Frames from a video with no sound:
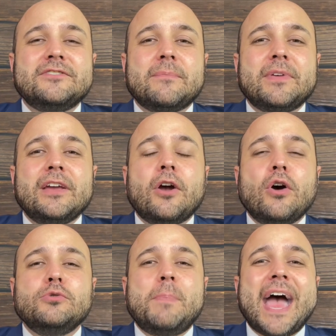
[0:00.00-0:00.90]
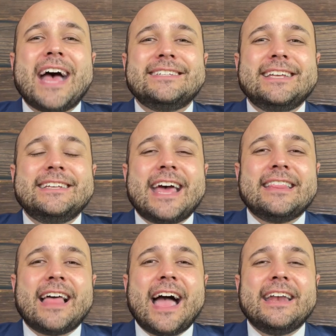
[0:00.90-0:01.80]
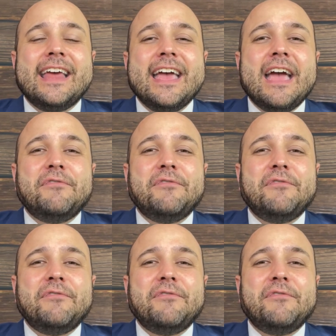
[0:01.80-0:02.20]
If something goes past the deadline,